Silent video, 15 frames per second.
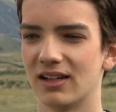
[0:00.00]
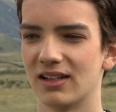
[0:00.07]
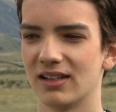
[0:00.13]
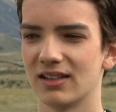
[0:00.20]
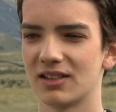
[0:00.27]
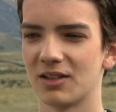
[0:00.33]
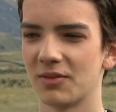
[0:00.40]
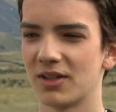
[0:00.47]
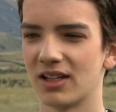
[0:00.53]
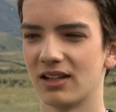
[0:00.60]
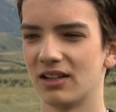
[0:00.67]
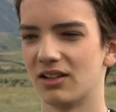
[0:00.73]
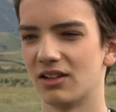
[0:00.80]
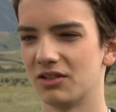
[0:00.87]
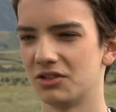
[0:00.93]
something that
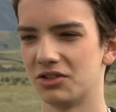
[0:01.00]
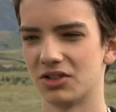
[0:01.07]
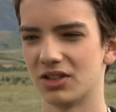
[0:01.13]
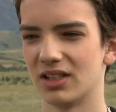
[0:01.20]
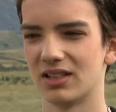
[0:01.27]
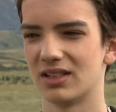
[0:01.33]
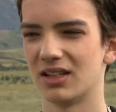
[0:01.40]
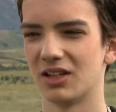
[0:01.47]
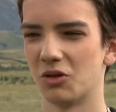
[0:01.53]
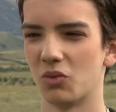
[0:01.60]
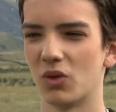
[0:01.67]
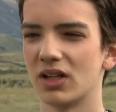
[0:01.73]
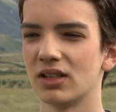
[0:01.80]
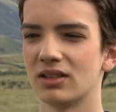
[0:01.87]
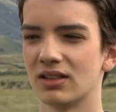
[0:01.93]
you don't usually see in
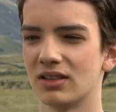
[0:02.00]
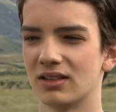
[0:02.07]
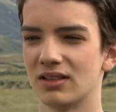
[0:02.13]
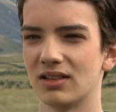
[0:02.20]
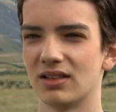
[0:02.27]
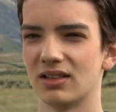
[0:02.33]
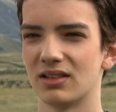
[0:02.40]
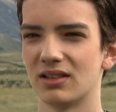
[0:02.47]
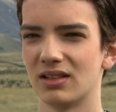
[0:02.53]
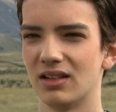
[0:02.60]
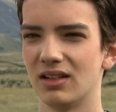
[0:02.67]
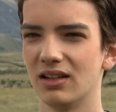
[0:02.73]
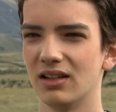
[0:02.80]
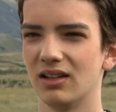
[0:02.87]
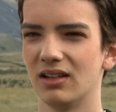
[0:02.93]
Westerns is
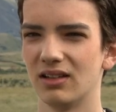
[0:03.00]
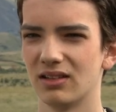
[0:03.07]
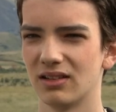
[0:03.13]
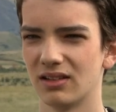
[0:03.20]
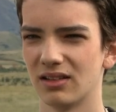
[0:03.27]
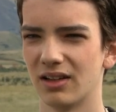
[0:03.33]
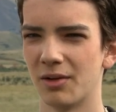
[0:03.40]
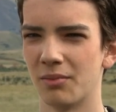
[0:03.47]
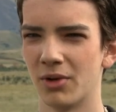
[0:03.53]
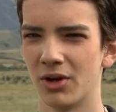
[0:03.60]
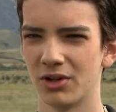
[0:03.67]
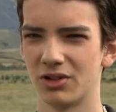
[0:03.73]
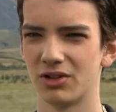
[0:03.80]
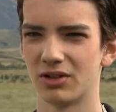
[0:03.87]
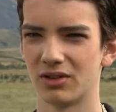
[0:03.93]
the
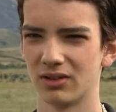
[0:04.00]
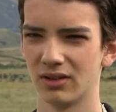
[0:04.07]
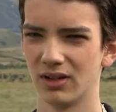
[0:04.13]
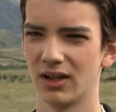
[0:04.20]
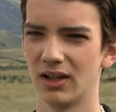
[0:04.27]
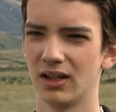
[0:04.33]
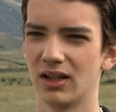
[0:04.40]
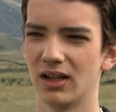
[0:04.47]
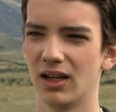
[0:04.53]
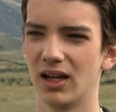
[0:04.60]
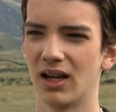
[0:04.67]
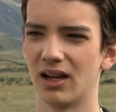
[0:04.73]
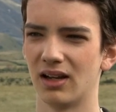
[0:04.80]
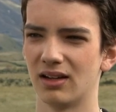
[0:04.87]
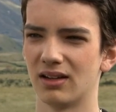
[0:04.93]
emotion,
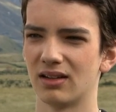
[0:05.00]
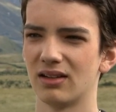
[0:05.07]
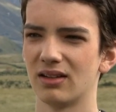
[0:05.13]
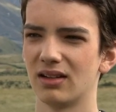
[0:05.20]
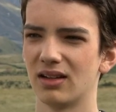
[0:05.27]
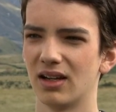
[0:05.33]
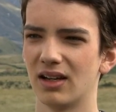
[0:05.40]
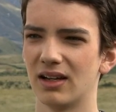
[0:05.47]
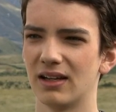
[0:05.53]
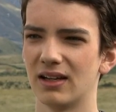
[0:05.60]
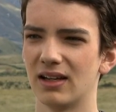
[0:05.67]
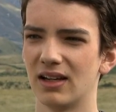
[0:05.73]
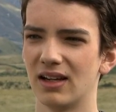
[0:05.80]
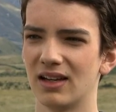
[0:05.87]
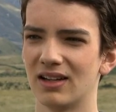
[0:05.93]
and
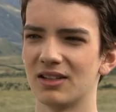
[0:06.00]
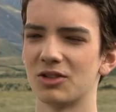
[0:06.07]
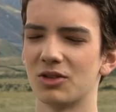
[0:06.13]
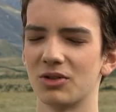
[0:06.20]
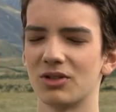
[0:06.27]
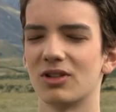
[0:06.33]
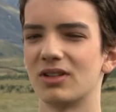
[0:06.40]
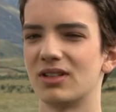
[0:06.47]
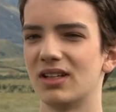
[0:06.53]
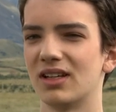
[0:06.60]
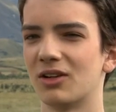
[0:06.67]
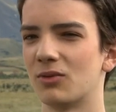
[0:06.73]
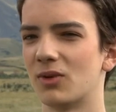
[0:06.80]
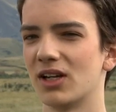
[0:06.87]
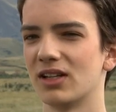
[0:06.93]
it's also seeing
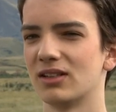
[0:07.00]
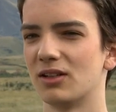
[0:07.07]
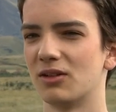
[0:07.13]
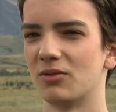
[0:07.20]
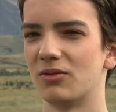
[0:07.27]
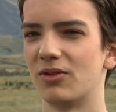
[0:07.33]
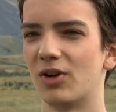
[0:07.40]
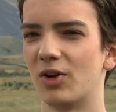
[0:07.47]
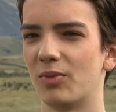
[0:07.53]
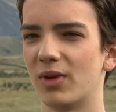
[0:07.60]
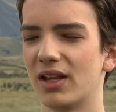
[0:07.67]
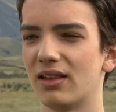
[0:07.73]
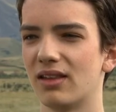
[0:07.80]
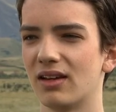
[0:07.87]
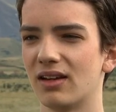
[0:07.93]
a Western from, I
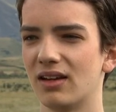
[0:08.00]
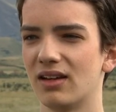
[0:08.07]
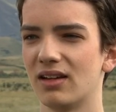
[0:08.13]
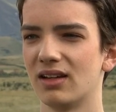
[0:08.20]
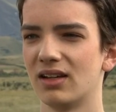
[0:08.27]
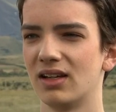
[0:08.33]
think,